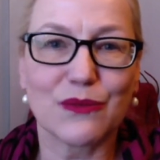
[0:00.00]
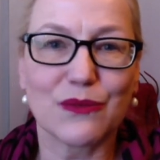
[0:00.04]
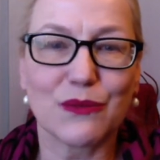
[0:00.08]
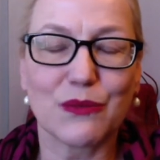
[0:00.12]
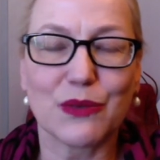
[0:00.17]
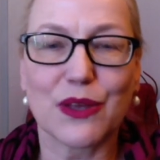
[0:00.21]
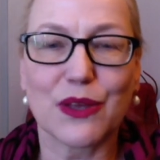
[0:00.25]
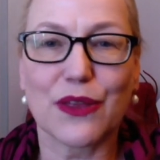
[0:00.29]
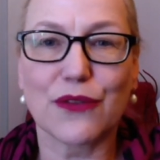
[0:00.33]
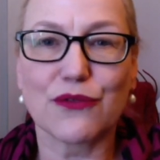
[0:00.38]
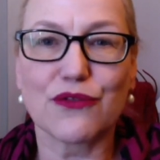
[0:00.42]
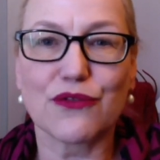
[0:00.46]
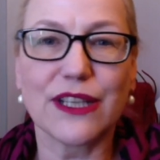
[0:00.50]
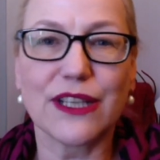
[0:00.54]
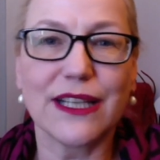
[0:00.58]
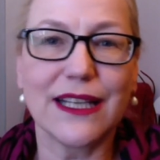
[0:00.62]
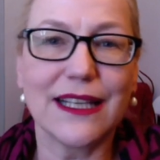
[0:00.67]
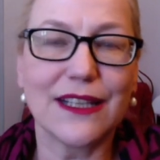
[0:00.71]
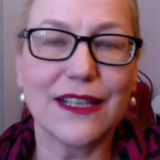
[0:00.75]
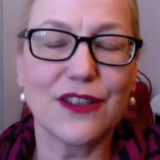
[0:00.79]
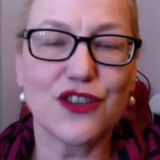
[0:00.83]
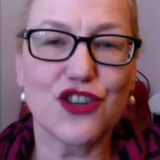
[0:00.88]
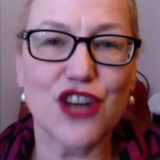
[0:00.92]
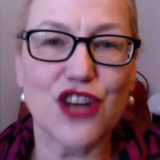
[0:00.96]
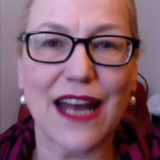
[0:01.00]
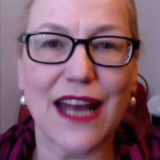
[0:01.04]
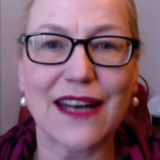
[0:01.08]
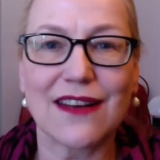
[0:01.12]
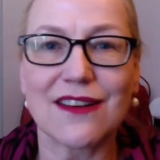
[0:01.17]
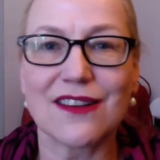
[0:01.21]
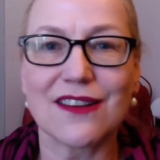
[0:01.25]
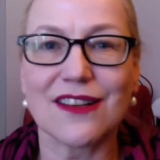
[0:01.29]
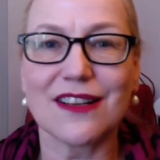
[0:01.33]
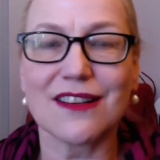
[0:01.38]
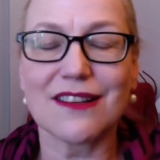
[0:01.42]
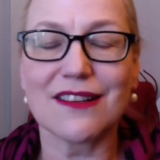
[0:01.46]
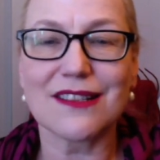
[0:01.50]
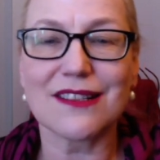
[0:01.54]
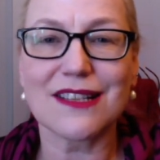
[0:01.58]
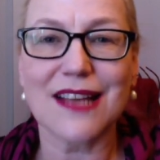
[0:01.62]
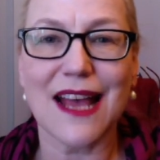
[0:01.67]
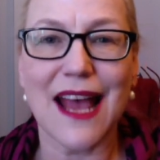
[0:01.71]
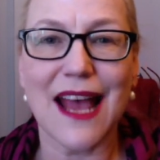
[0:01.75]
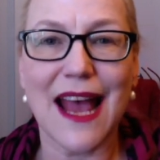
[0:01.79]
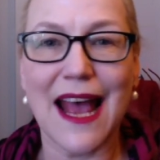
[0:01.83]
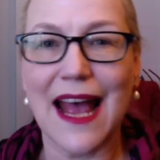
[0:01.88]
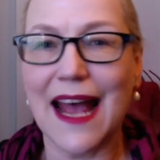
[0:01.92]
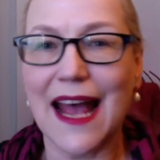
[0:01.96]
with three genders,
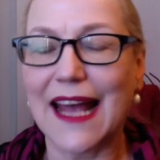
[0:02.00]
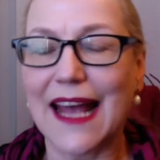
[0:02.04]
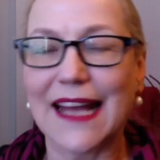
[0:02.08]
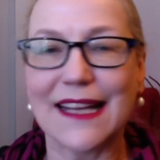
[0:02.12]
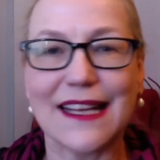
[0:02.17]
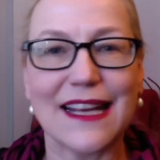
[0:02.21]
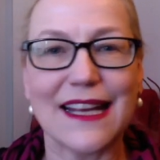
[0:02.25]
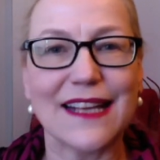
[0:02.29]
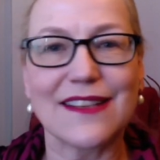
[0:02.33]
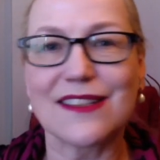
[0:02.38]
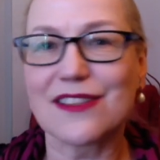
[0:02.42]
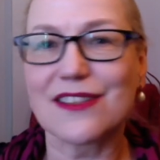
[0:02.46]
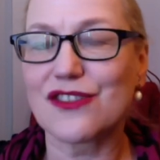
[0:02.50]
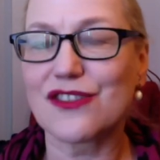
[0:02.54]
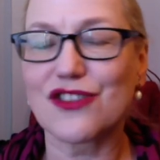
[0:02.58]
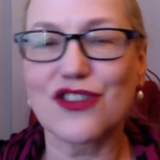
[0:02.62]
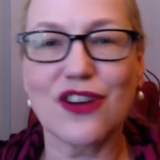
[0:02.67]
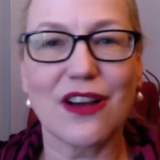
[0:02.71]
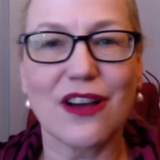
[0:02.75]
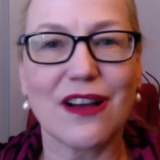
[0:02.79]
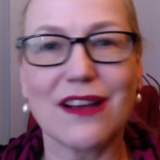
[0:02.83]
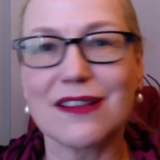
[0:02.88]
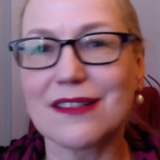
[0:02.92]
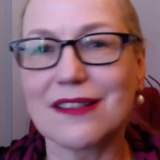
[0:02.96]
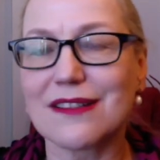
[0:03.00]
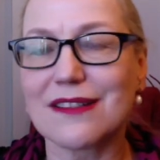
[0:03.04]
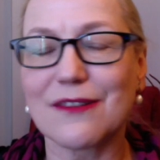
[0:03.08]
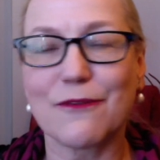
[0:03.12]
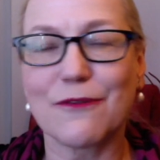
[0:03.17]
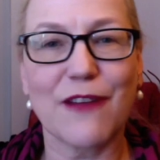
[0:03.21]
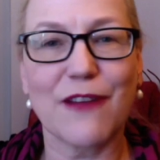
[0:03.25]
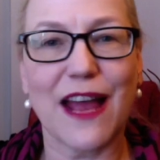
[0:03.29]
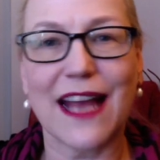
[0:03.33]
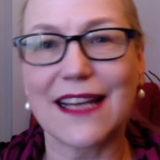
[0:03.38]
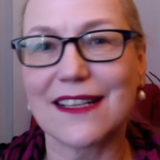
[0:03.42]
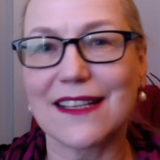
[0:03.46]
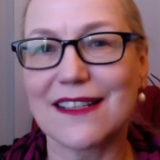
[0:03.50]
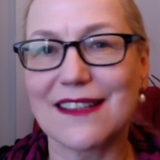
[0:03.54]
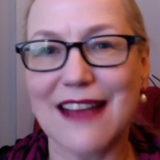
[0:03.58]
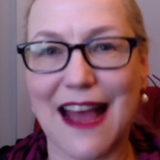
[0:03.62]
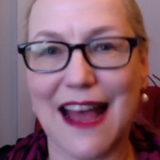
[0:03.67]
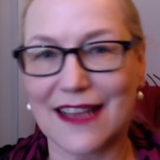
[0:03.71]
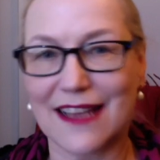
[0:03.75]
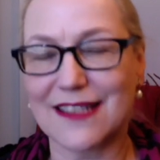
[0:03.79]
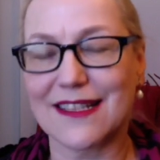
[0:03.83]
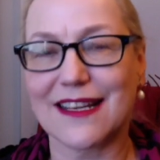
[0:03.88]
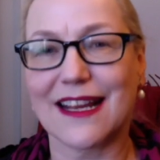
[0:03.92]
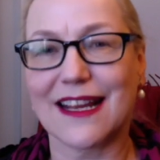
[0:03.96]
it's just
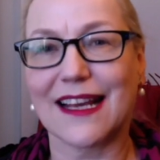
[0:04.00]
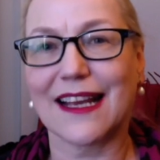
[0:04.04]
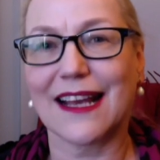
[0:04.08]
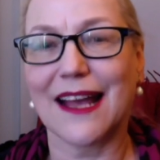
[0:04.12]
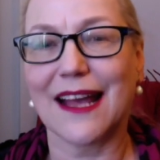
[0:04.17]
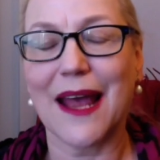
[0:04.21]
fantastic.